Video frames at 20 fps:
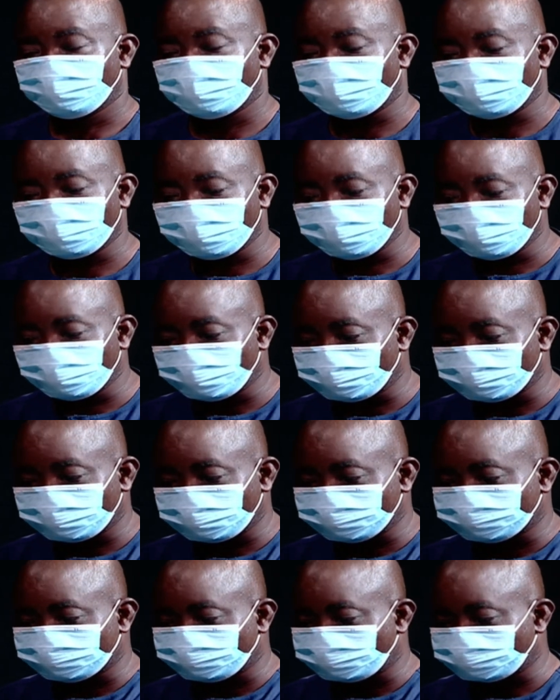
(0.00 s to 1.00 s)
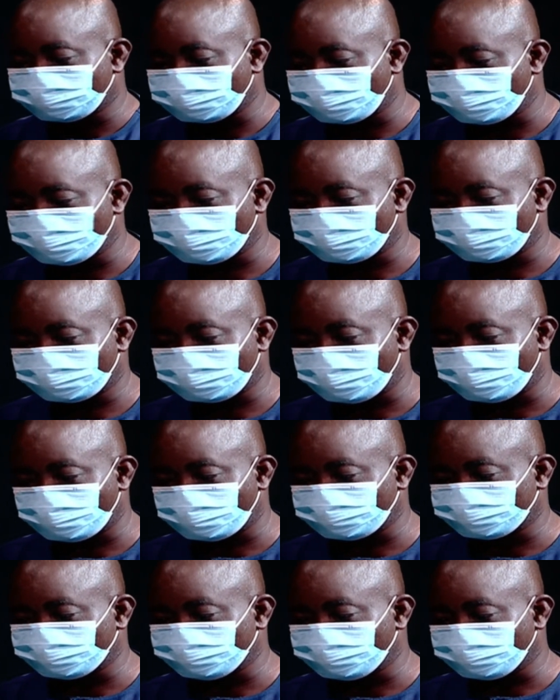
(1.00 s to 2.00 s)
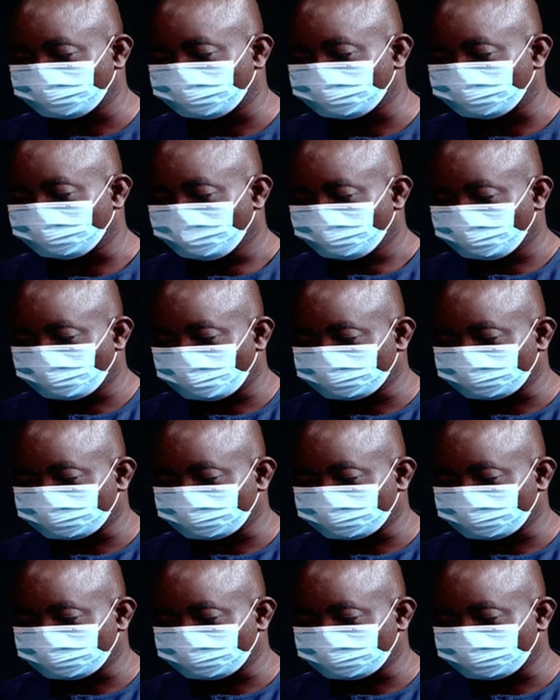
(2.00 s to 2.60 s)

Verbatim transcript: I didn't know this matter will come up today mm.